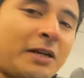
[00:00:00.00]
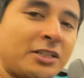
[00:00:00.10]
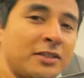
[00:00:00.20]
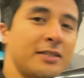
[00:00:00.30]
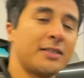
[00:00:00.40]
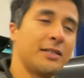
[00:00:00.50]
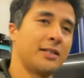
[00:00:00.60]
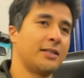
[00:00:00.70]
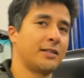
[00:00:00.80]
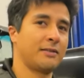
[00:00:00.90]
patience.
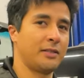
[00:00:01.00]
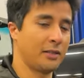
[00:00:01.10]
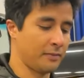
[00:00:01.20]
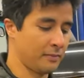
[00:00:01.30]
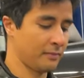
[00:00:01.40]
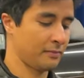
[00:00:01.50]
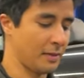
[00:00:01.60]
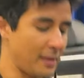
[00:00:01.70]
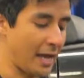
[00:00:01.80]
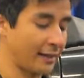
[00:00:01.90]
You know,
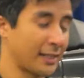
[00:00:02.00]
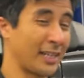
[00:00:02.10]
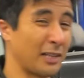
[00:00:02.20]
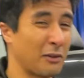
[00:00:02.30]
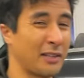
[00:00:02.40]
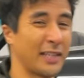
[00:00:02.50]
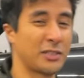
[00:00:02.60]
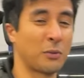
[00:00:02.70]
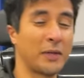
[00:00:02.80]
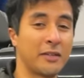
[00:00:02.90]
maybe allocating around like
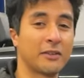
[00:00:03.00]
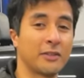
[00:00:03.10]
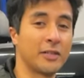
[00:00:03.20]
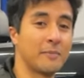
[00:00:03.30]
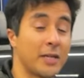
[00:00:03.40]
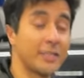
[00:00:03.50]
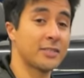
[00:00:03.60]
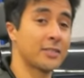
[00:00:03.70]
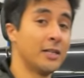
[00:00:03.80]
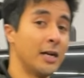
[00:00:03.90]
20 or 30
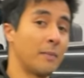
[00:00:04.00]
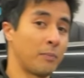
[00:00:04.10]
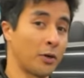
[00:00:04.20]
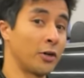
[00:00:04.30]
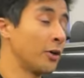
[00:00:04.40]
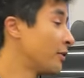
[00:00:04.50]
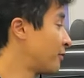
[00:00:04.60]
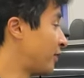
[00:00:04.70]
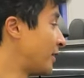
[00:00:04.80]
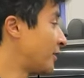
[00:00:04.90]
minutes per
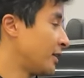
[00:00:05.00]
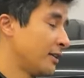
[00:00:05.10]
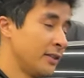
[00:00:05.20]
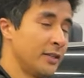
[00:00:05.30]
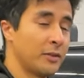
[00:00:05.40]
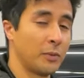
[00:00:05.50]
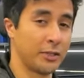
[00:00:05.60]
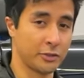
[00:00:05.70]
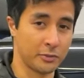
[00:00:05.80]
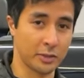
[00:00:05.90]
fender when
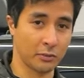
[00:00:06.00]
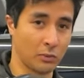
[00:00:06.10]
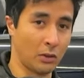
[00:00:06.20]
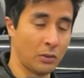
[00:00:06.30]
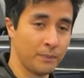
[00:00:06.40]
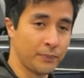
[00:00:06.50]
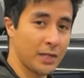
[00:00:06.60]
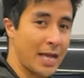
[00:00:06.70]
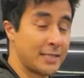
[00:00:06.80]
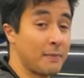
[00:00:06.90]
you're doing the roll.
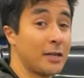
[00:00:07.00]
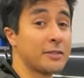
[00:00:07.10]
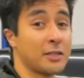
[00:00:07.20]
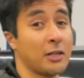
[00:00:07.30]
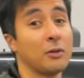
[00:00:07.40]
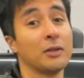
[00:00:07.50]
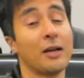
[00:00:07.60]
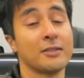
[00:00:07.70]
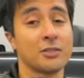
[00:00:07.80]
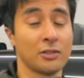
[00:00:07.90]
It's better to go a
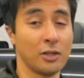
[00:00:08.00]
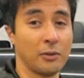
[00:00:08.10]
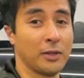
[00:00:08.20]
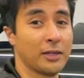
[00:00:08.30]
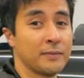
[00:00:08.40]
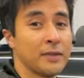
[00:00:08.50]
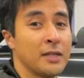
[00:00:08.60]
lot slower